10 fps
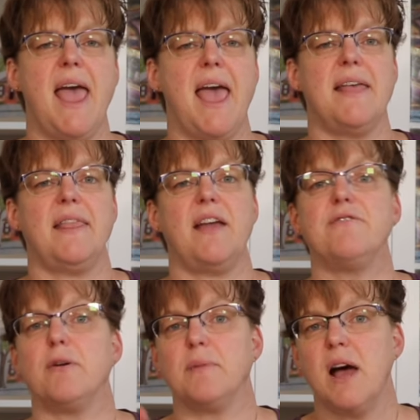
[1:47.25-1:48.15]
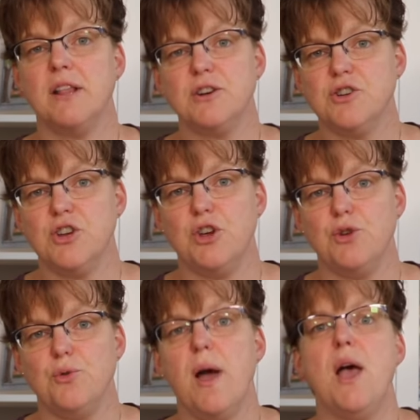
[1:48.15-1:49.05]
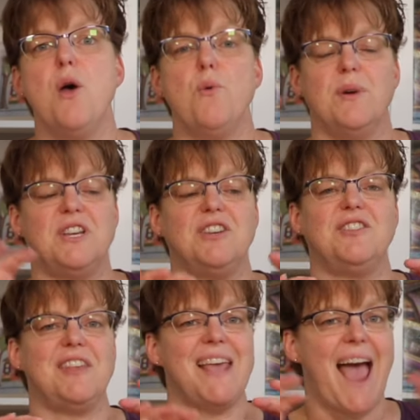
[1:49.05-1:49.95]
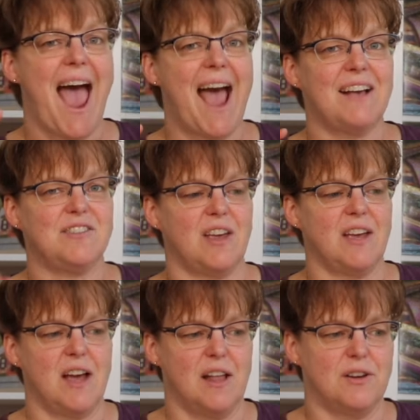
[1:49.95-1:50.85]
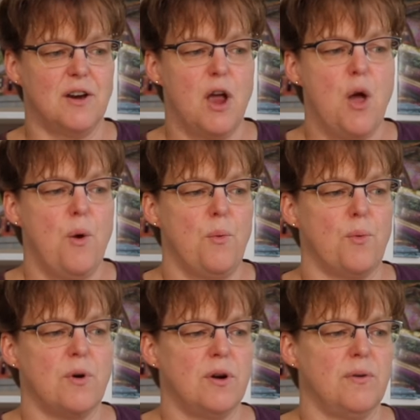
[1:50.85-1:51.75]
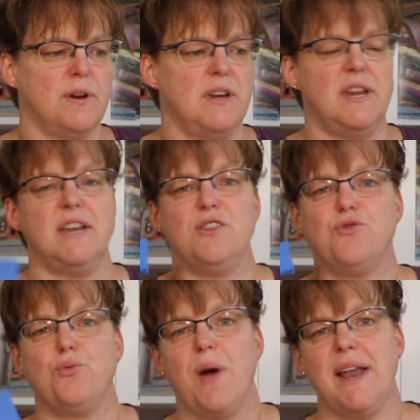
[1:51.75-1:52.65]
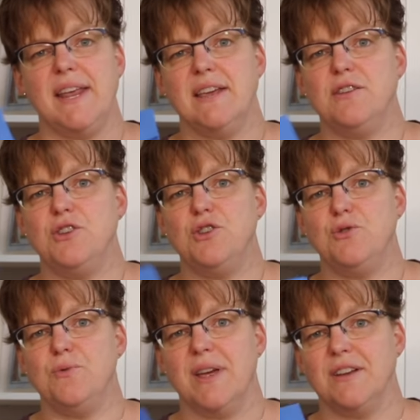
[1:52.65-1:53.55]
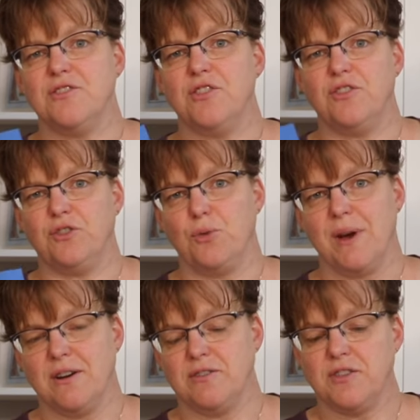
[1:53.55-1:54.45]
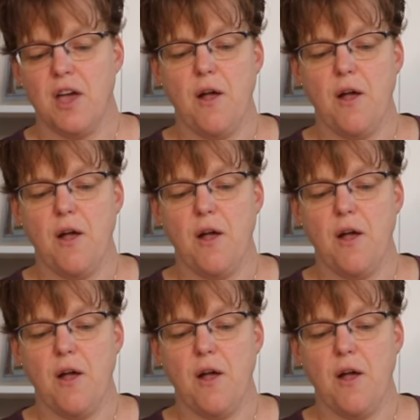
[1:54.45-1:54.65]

And then from color two, which is the accent color, we're going to need 20 2-inch squares.